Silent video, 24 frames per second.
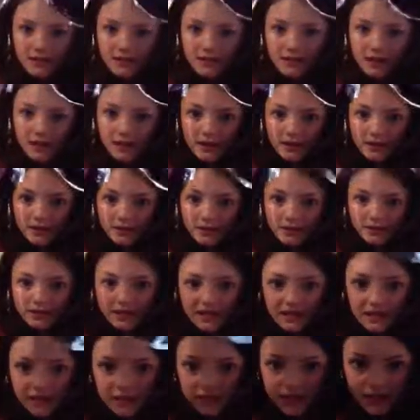Like,
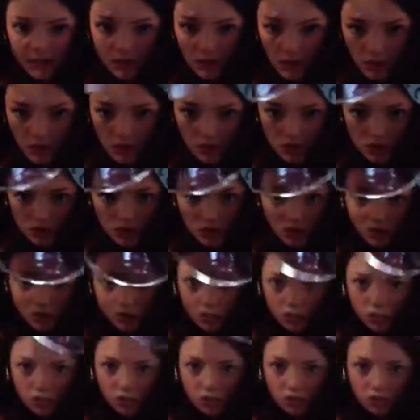these are
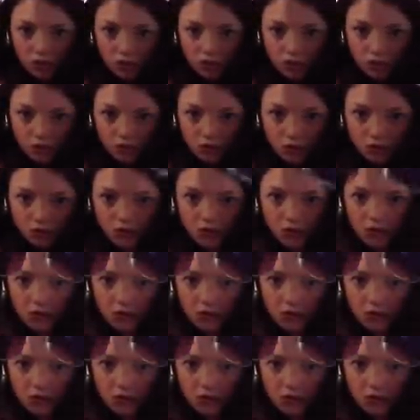so cute.